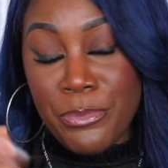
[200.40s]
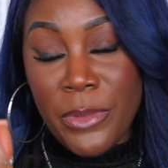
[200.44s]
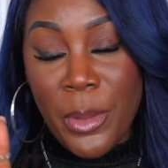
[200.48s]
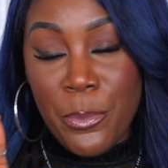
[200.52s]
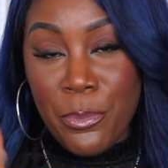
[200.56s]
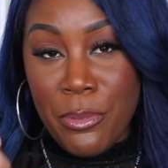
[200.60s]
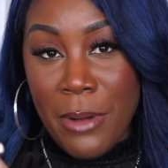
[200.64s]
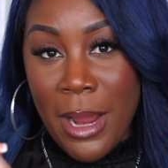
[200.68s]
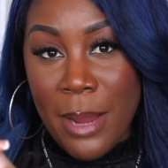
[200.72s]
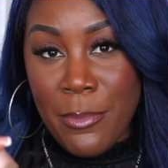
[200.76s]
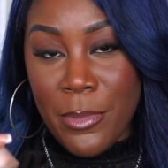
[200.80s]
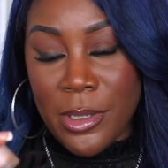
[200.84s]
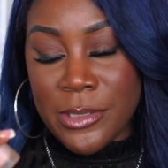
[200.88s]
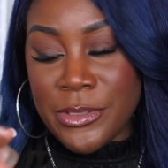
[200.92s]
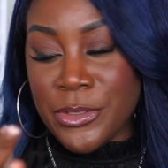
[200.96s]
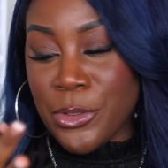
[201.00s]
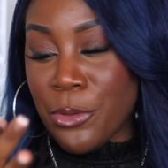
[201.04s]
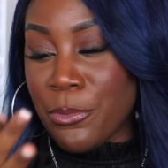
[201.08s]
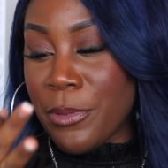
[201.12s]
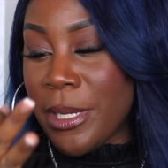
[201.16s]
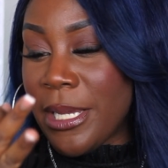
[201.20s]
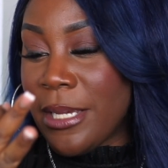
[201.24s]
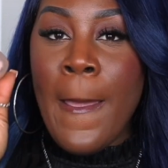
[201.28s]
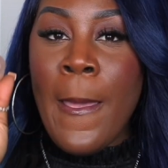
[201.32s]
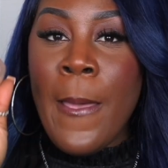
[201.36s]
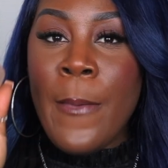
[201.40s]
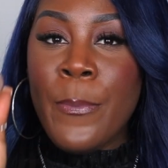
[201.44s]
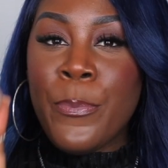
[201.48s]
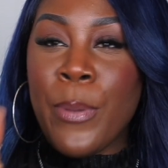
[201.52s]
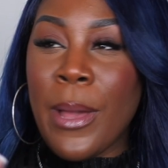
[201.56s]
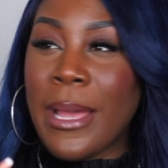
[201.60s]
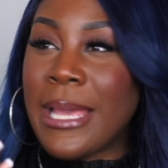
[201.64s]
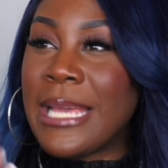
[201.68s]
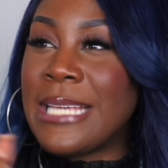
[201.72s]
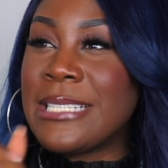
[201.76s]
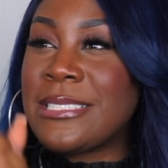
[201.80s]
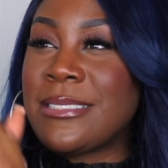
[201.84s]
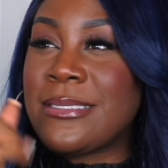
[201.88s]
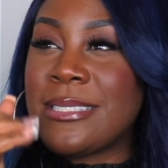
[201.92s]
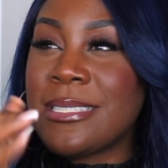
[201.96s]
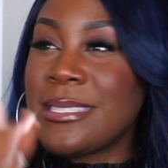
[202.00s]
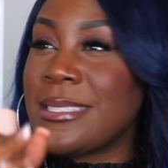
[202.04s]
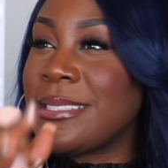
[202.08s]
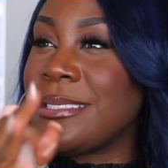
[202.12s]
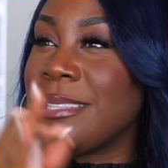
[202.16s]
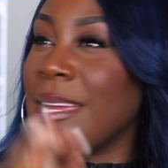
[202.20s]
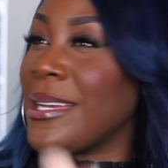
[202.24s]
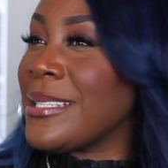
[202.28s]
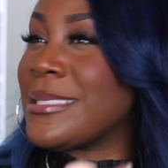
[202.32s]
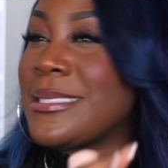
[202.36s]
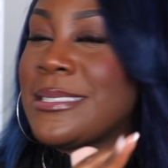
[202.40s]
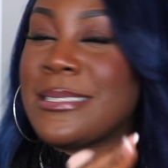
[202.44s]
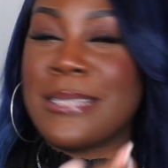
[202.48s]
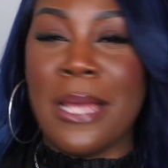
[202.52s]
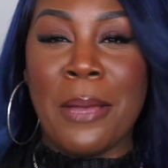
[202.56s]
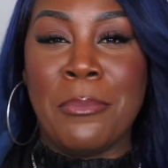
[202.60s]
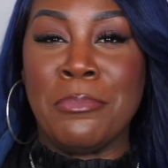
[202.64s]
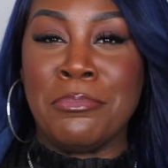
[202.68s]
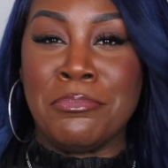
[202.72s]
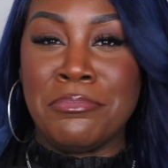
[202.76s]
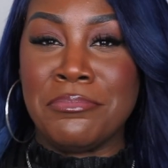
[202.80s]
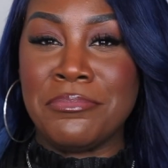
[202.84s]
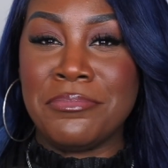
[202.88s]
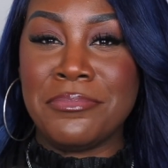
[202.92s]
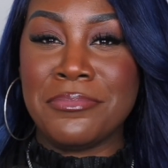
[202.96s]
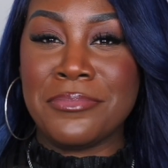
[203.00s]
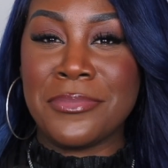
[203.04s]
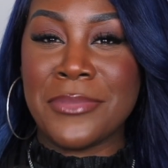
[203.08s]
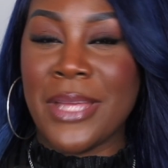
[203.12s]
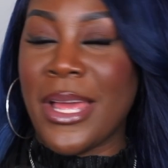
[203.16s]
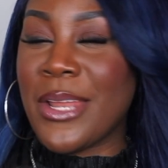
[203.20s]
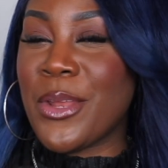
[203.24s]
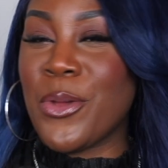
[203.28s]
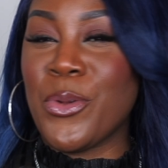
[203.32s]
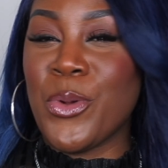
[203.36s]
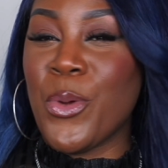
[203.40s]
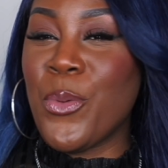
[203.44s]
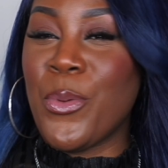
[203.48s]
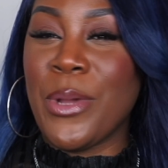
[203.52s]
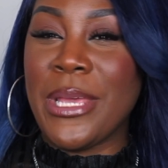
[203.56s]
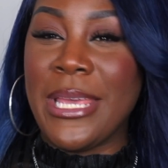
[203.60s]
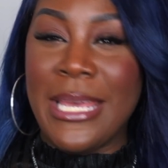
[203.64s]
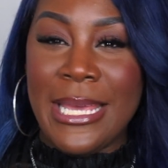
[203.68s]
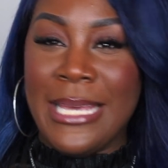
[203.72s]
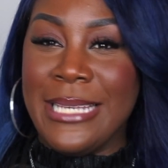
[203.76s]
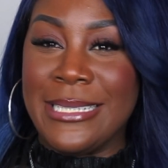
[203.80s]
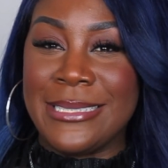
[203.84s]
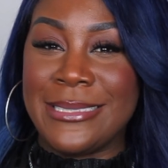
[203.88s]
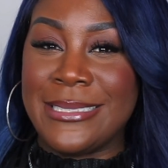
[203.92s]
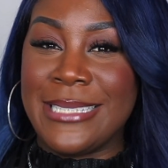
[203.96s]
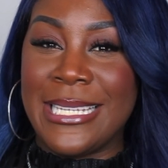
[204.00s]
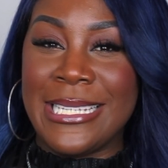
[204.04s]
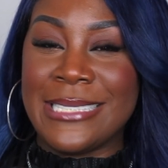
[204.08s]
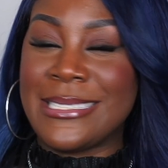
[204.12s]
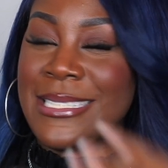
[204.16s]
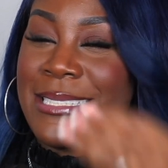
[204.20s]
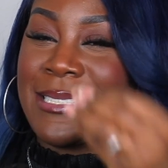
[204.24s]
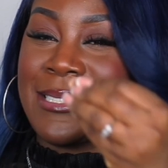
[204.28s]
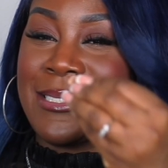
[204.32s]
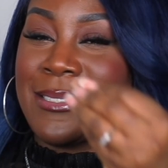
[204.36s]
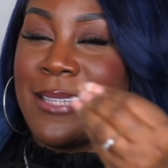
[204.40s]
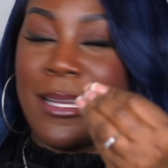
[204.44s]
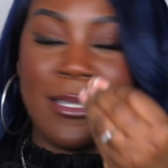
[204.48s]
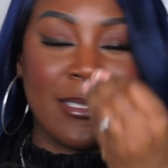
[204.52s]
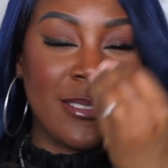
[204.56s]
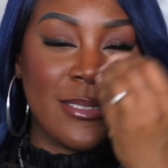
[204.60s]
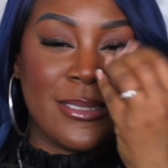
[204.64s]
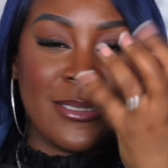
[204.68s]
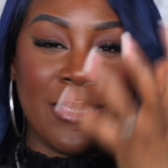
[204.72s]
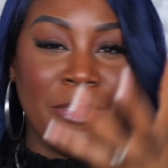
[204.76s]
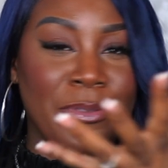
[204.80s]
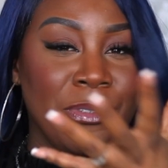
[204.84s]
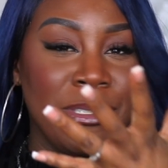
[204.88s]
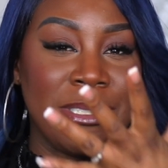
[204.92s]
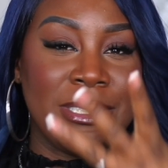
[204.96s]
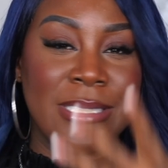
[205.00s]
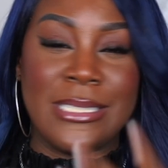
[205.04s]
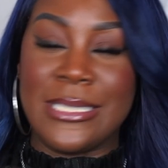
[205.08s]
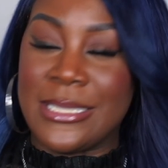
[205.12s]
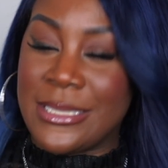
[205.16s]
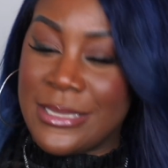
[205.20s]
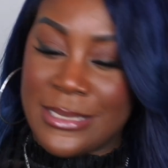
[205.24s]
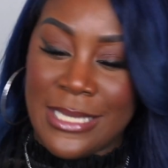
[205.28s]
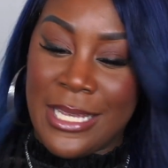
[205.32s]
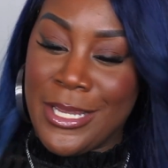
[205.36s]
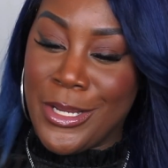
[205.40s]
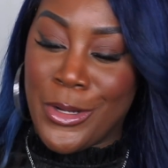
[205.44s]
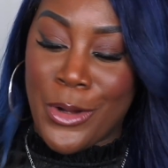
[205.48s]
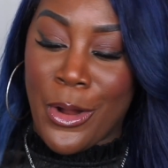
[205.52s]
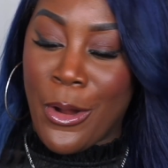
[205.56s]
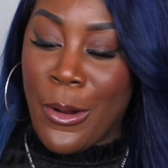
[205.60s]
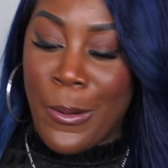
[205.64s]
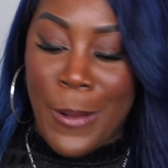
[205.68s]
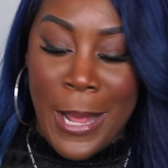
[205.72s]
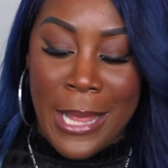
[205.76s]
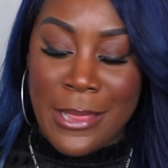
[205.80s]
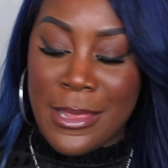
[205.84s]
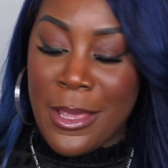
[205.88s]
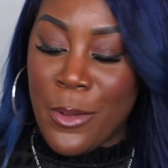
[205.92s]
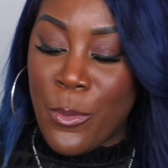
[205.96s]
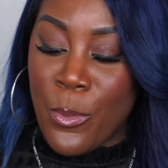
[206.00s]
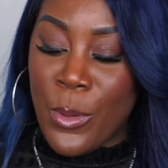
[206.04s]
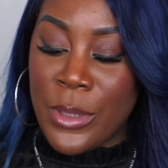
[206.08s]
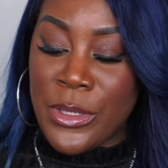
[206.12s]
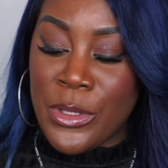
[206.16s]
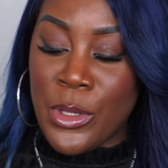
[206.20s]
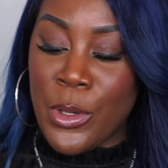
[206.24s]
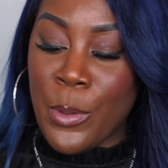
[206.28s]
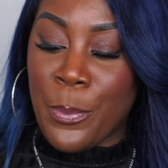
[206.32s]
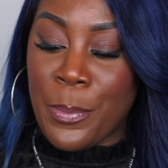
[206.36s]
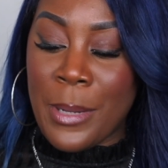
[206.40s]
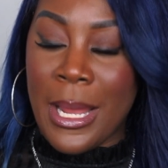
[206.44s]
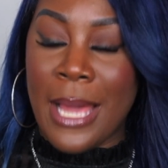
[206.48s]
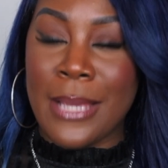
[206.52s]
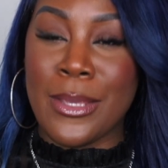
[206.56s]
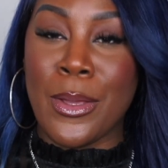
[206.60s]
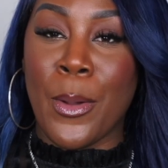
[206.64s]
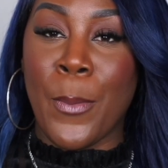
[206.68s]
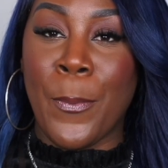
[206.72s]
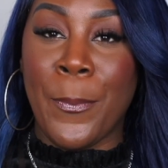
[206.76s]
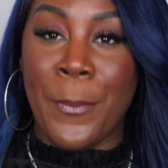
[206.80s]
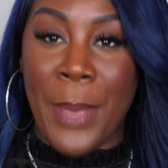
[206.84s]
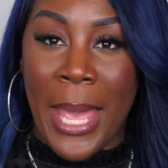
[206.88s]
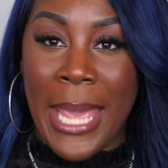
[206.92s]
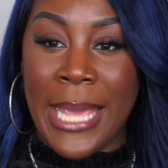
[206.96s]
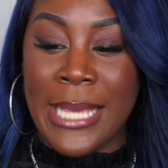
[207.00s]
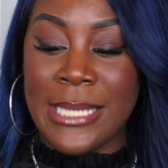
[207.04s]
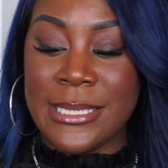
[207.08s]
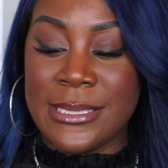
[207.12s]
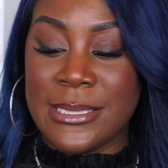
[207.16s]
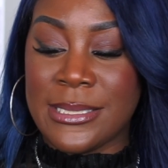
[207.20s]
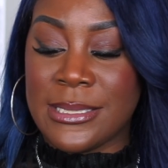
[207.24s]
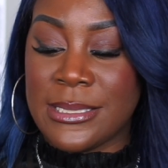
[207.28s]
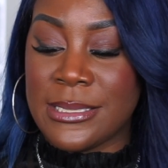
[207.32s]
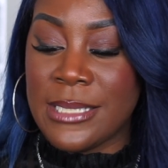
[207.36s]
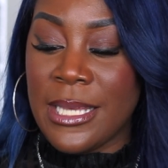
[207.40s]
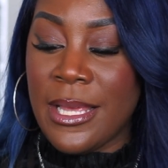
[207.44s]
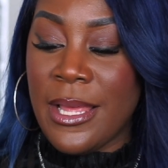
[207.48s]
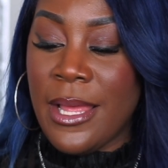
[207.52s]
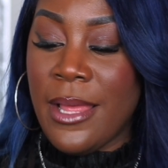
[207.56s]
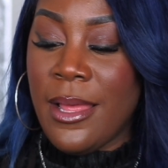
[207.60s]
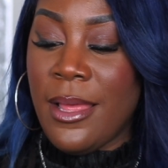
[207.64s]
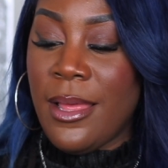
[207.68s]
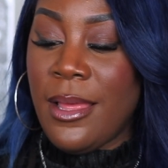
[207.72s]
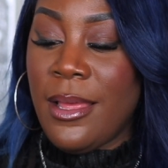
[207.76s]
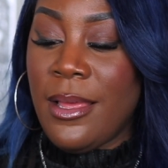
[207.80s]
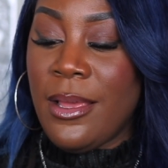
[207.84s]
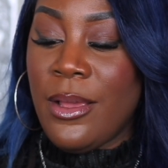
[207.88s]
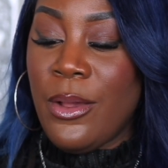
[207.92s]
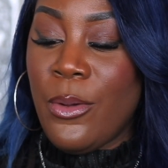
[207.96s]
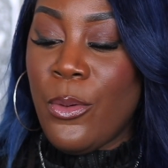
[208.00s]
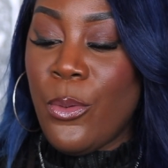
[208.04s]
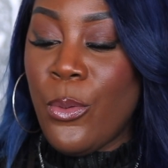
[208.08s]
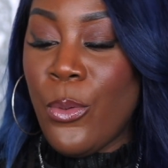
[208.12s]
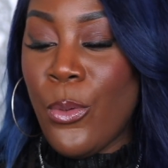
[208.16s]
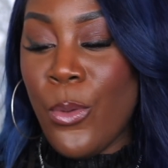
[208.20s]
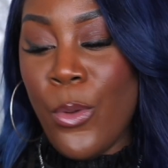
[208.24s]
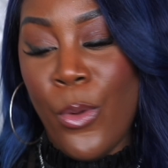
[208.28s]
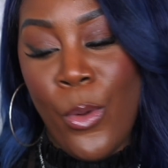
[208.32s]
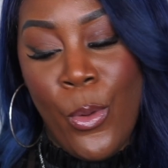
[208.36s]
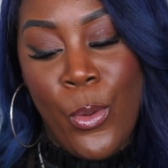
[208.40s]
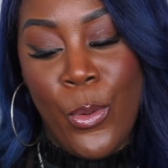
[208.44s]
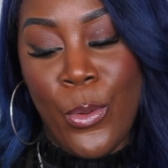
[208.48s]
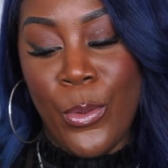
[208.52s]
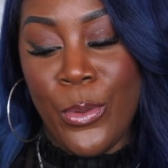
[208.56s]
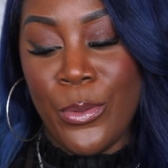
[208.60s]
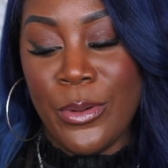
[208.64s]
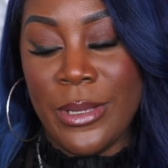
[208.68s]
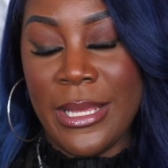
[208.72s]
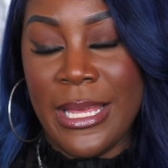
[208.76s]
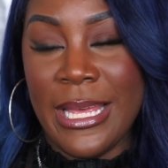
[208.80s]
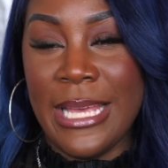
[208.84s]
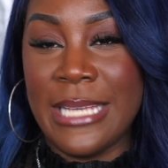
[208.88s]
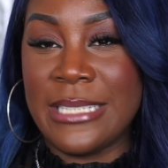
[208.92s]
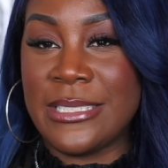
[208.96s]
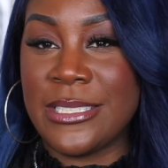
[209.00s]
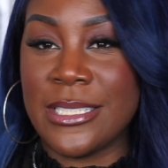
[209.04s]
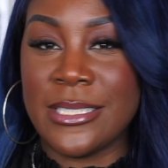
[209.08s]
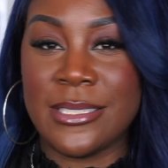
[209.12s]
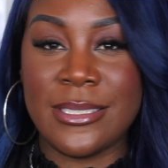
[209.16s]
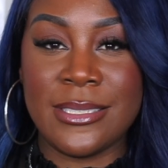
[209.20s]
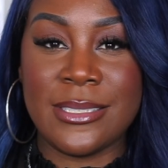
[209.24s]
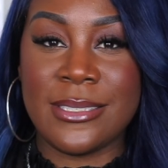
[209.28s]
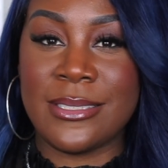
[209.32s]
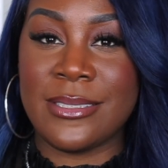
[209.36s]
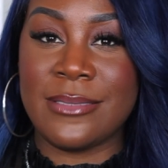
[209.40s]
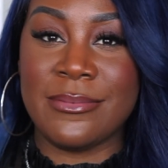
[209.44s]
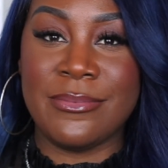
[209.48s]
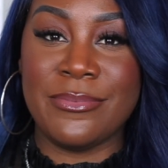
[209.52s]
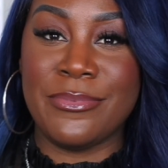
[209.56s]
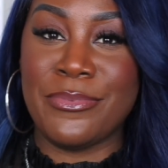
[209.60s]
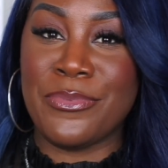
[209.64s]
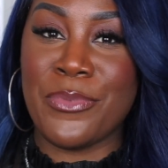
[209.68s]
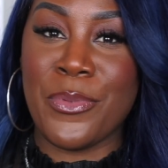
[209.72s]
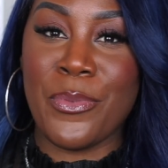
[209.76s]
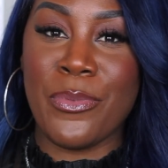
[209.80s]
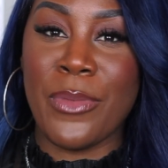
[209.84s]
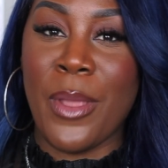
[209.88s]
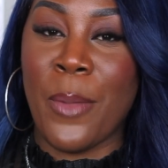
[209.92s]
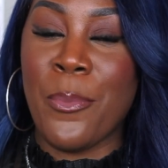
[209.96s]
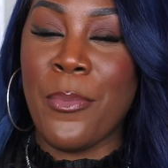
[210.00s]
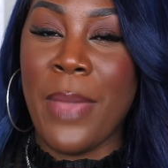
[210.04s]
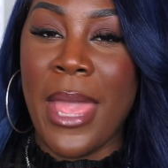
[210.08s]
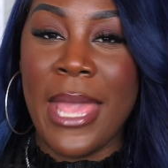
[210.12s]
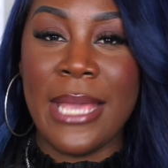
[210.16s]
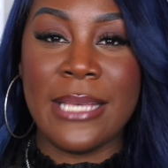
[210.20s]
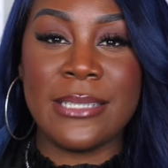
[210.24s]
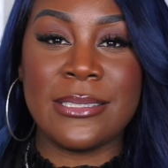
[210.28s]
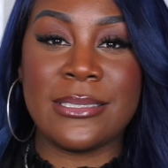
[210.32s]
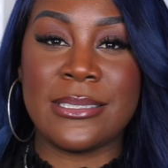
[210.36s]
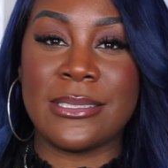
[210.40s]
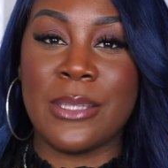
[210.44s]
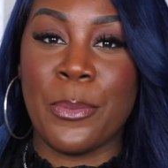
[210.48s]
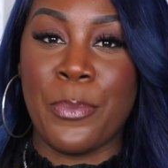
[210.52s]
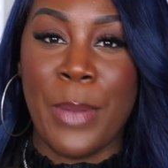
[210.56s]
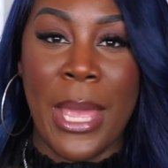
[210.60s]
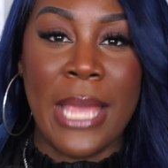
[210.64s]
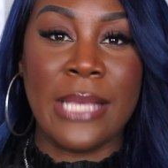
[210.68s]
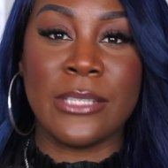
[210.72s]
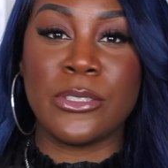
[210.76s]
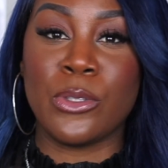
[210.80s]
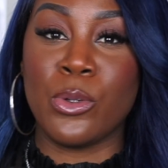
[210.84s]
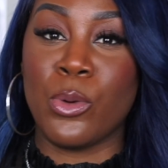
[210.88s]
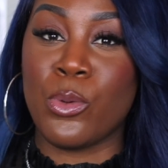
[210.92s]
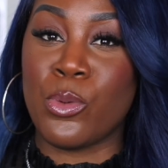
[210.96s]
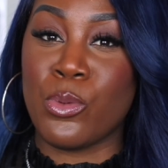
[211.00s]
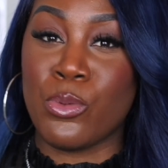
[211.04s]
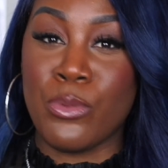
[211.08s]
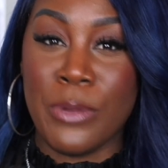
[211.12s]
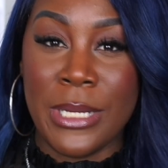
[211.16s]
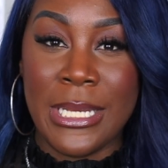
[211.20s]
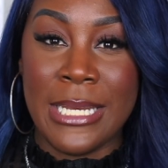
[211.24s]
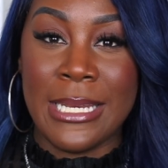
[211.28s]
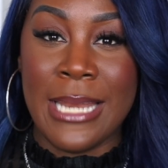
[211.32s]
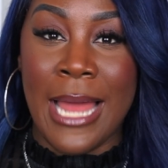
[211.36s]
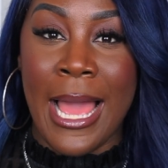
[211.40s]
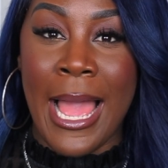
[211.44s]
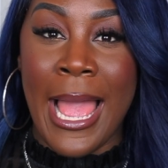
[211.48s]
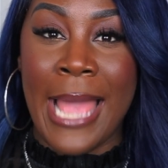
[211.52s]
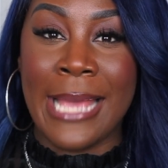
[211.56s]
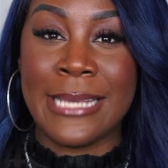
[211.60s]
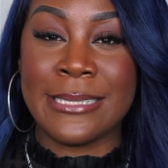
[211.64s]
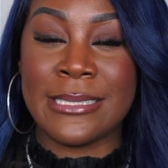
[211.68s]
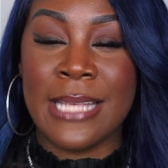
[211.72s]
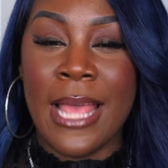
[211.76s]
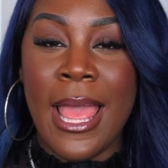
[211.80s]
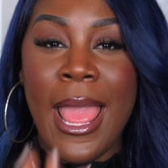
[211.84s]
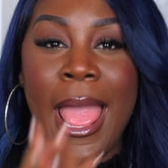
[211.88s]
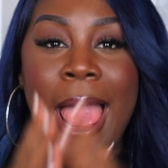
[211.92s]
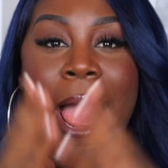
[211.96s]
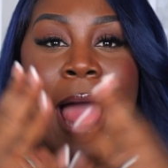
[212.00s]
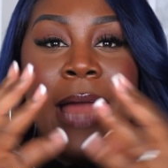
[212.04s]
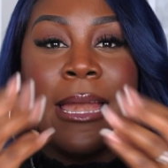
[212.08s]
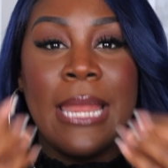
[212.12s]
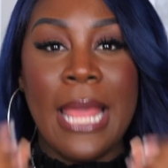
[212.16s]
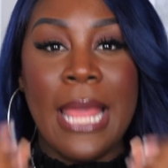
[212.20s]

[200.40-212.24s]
primer, sorry, but it just does something. I don't know what it is. It just does something to the skin, girl. And then when you apply your base, whew, it just makes the base look really nice and